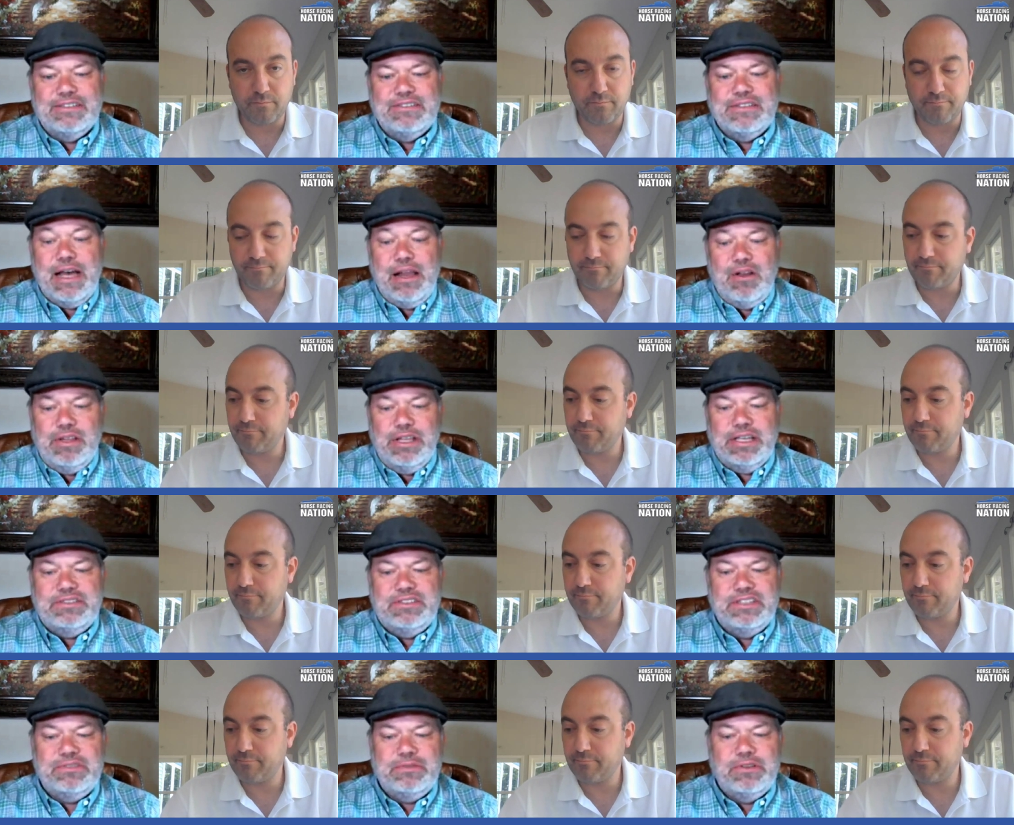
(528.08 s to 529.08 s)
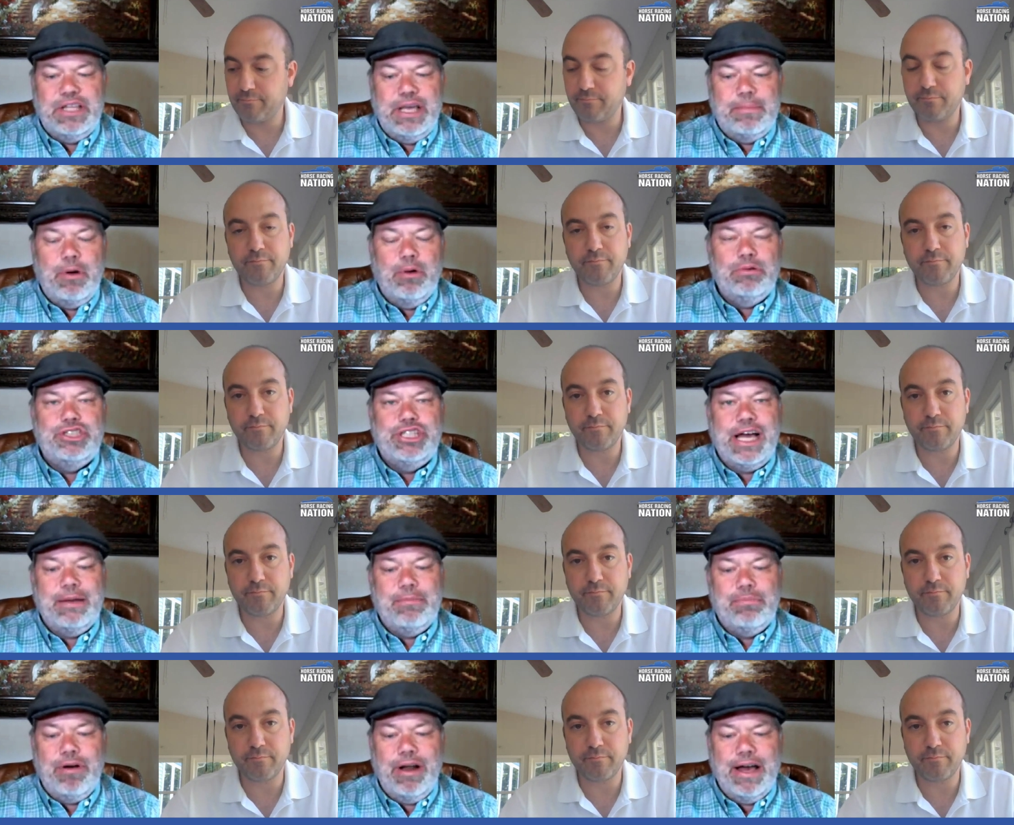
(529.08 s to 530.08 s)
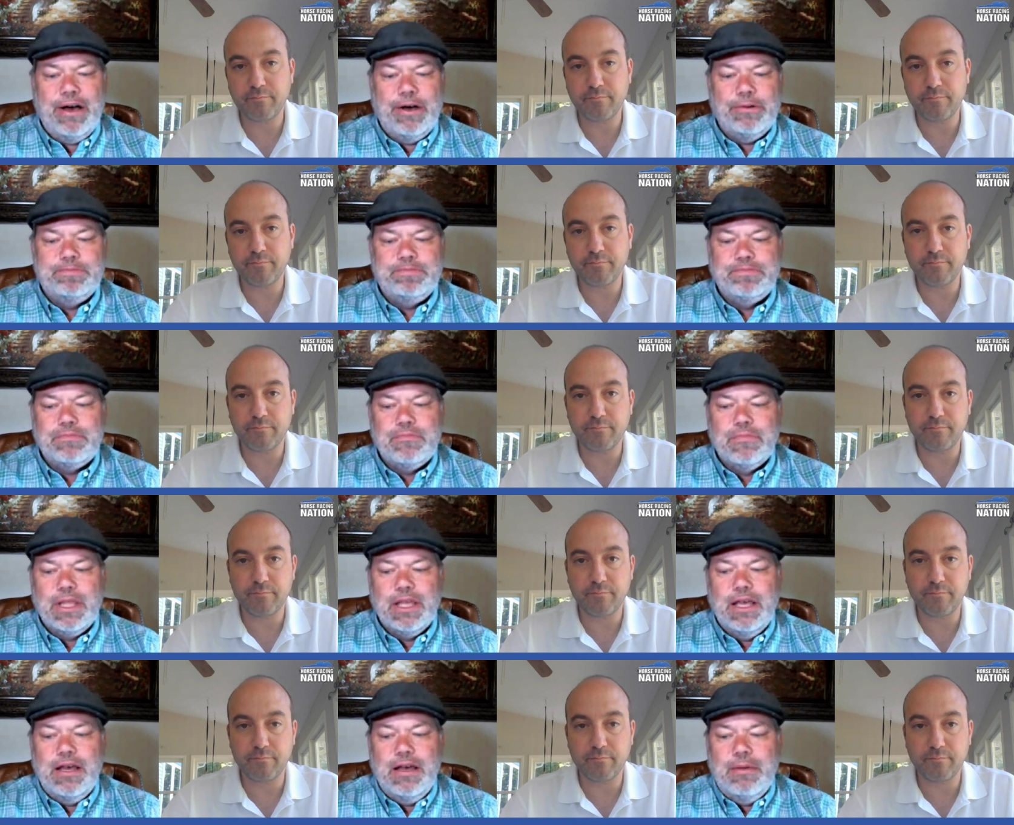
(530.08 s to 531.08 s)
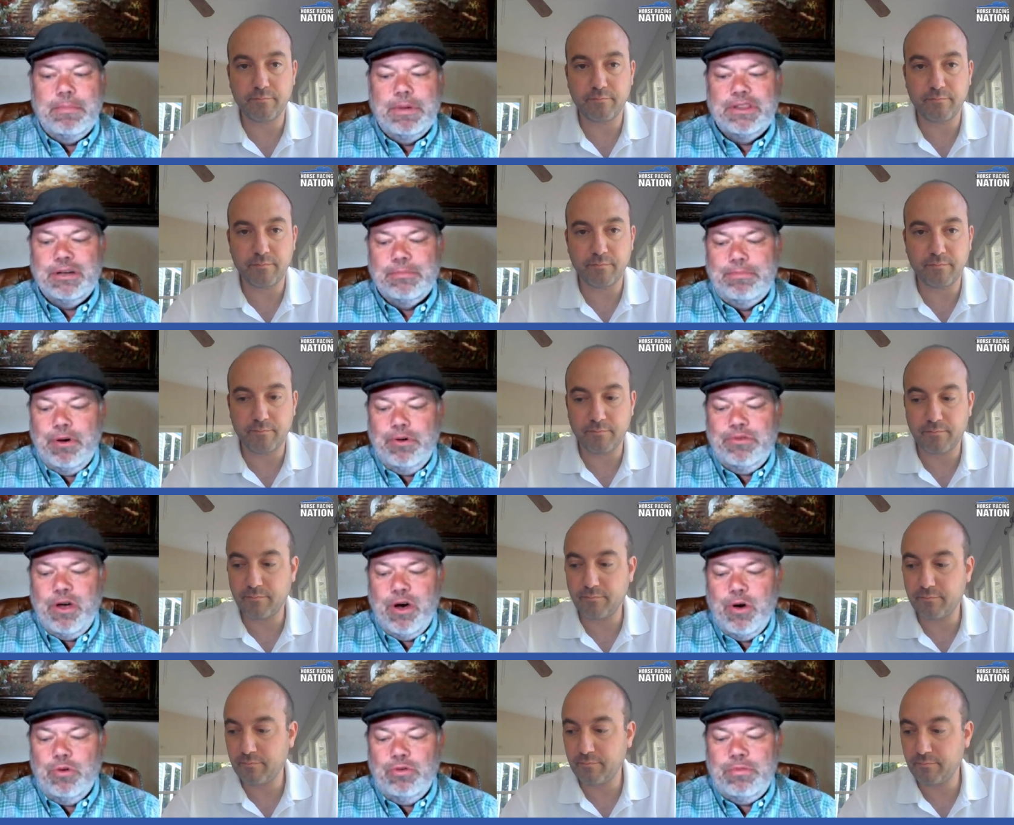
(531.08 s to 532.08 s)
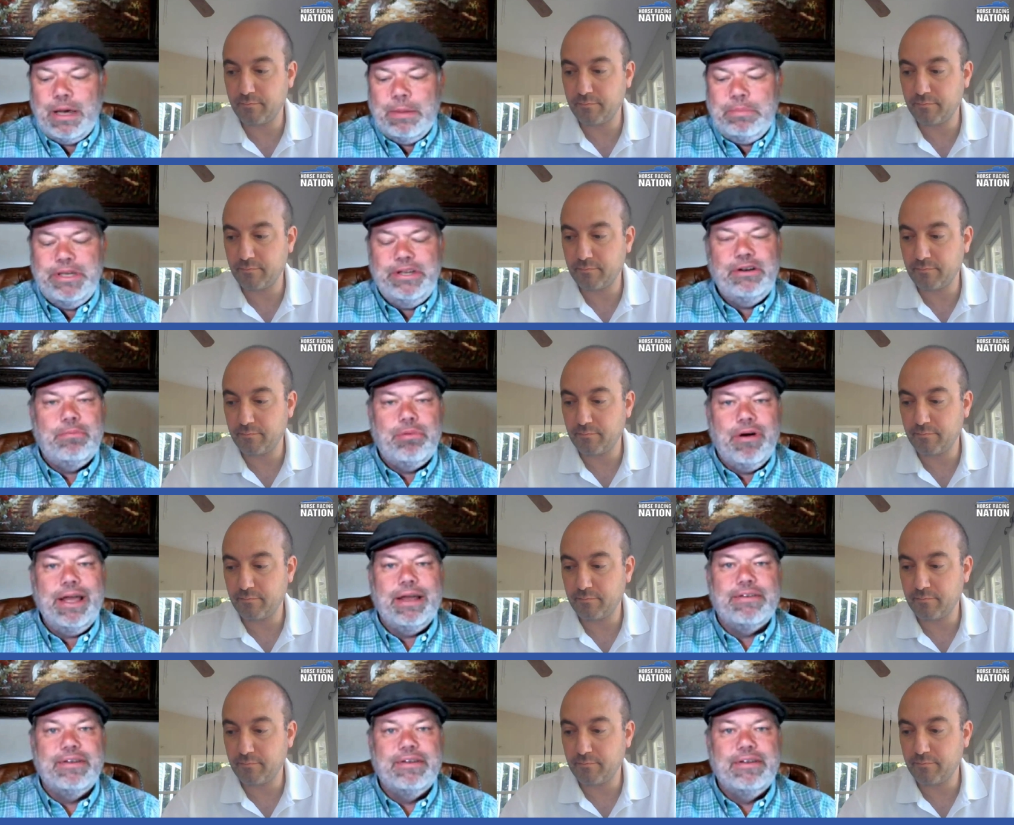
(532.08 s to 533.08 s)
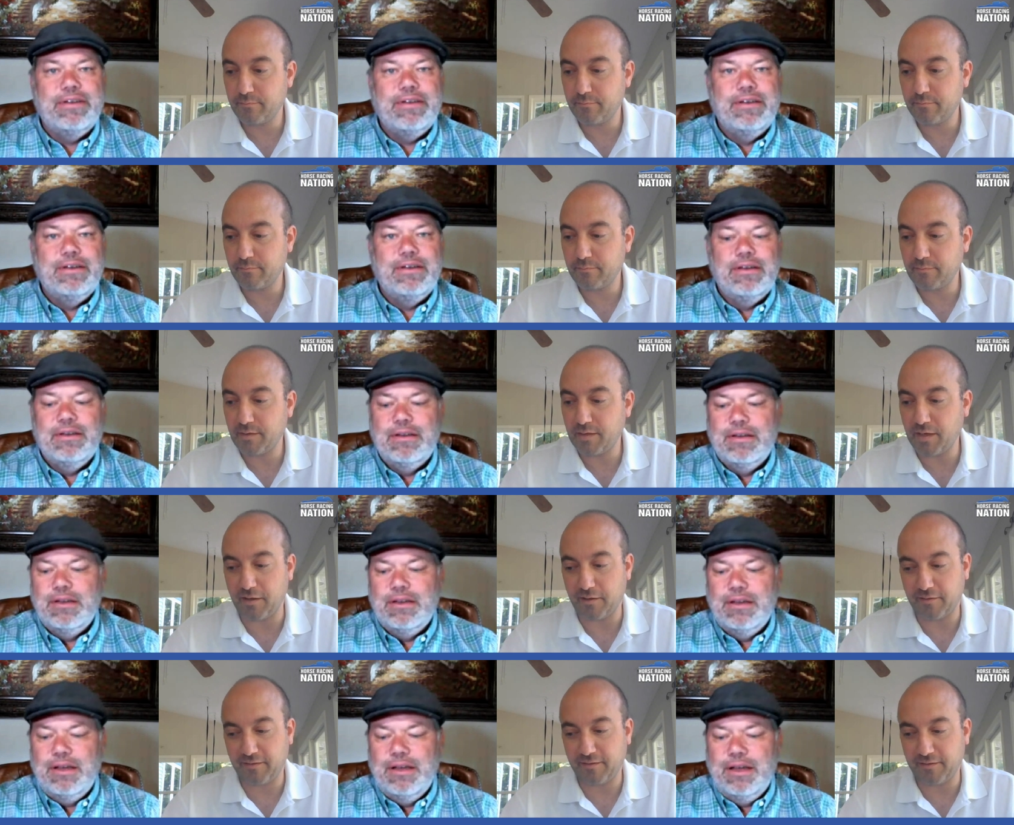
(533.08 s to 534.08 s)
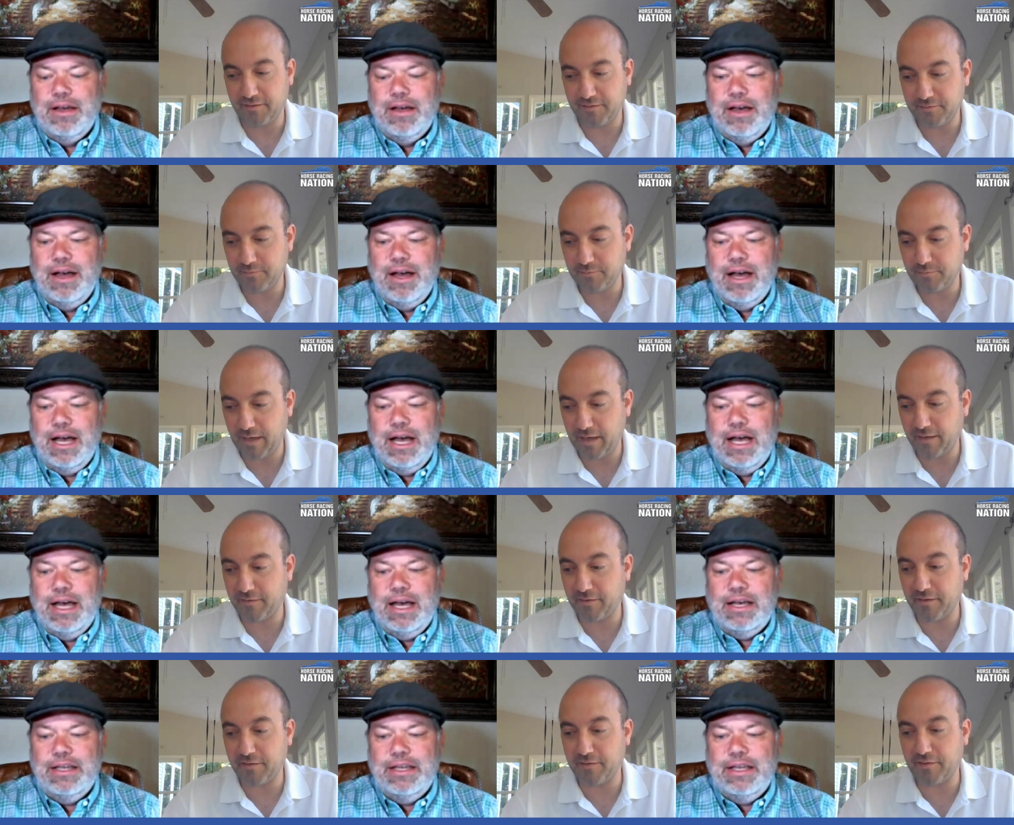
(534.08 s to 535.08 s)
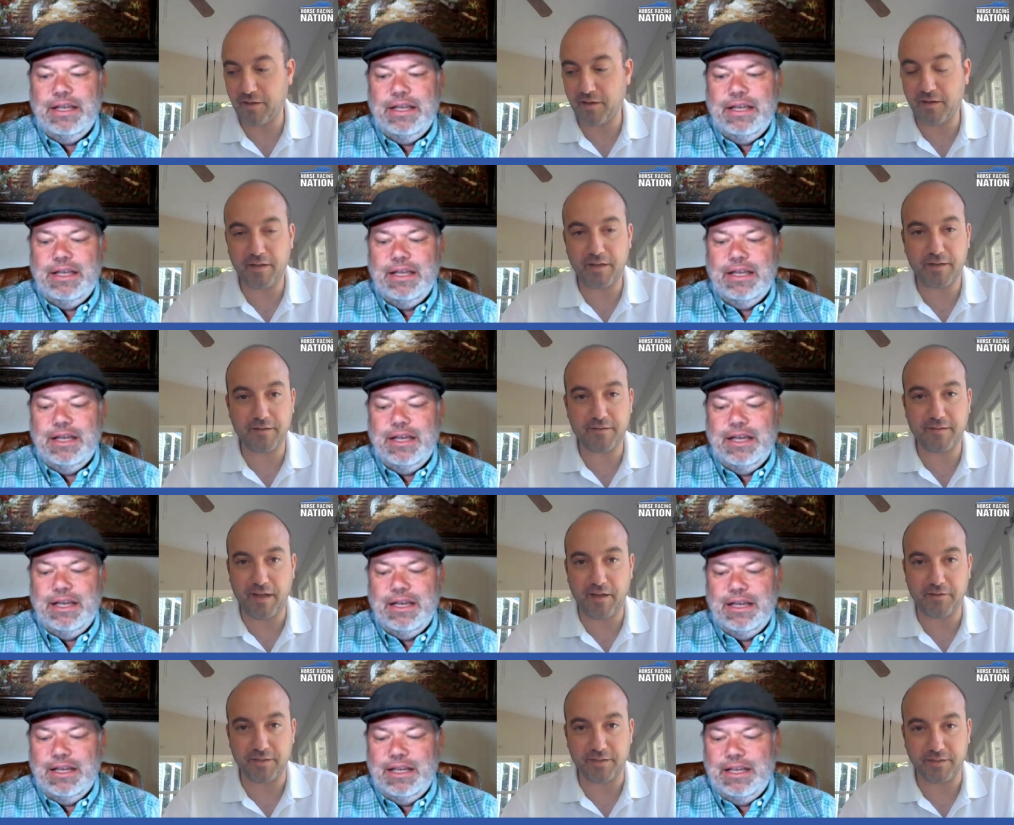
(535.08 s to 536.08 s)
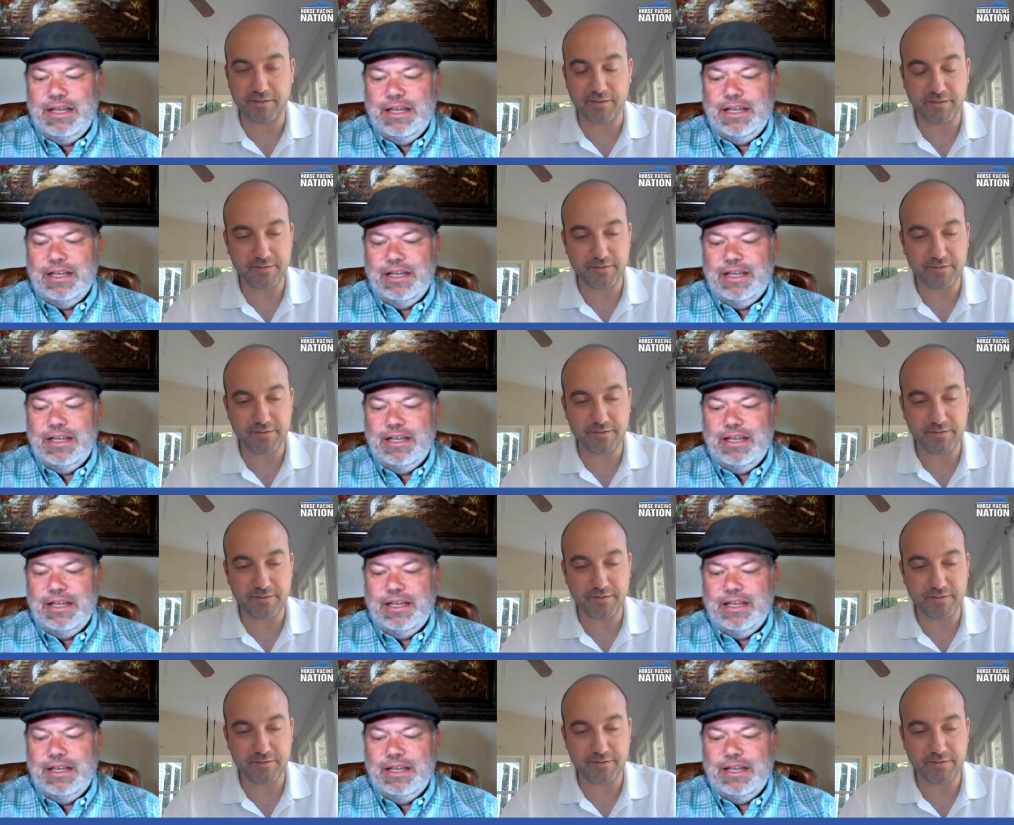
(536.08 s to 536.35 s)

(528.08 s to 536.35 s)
Speaker 1: is not only is this they both Chad Brown, but they're both owned by Peter Brant.
Speaker 2: Yes as is uh, in Italian.